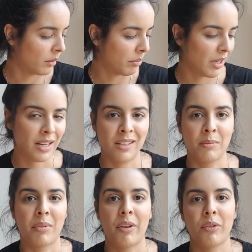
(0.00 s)
But I didn't
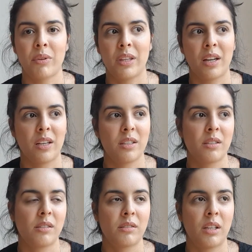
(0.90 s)
bother with that
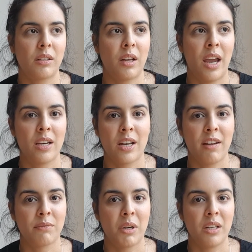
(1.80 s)
because I didn't
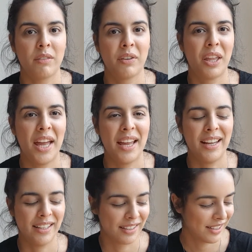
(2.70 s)
have money for
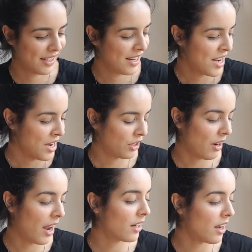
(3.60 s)
that. So I
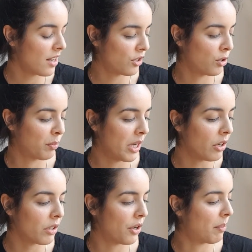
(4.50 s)
had got
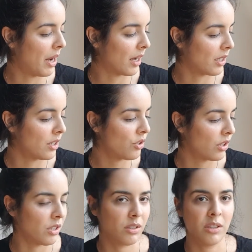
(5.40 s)
superior package
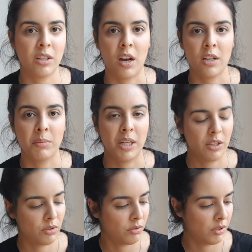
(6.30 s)
because economy
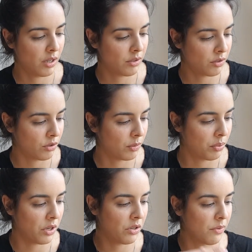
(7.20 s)
had sold out. So
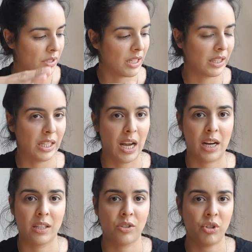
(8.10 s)
superior was like the
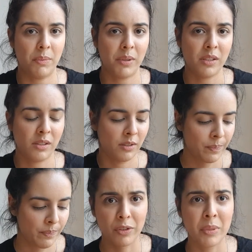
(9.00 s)
next cheapest.
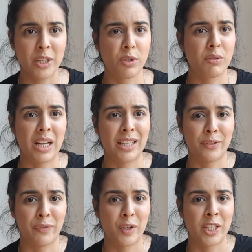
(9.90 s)
For me, this was like the
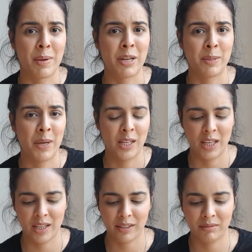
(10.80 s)
first time I spent
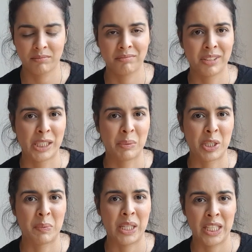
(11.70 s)
like this much
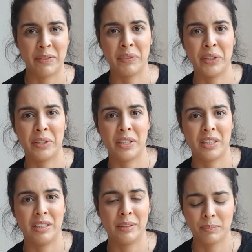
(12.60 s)
money for
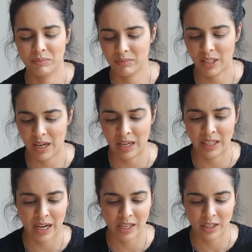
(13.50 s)
any
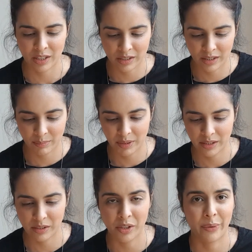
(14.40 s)
kind of concert, but
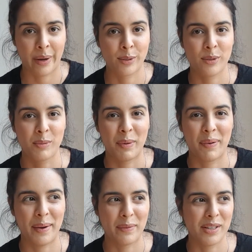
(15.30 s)
you know, EXO is my
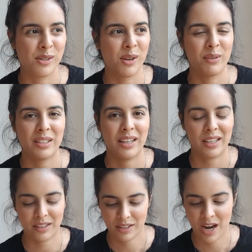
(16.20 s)
favorite, so I was
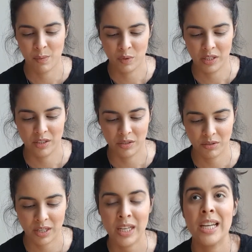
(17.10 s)
like, I'm willing to do
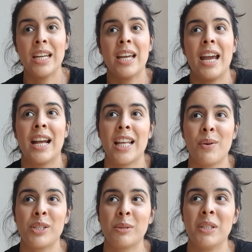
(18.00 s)
it. And that
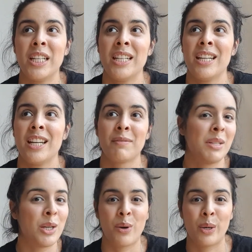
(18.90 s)
was the beginning of me
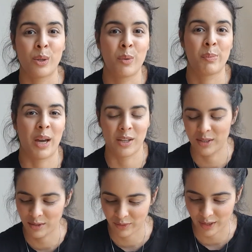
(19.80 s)
going to global
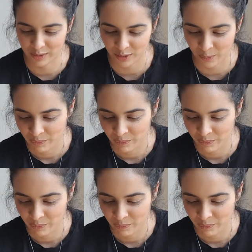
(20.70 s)
packages for EXO.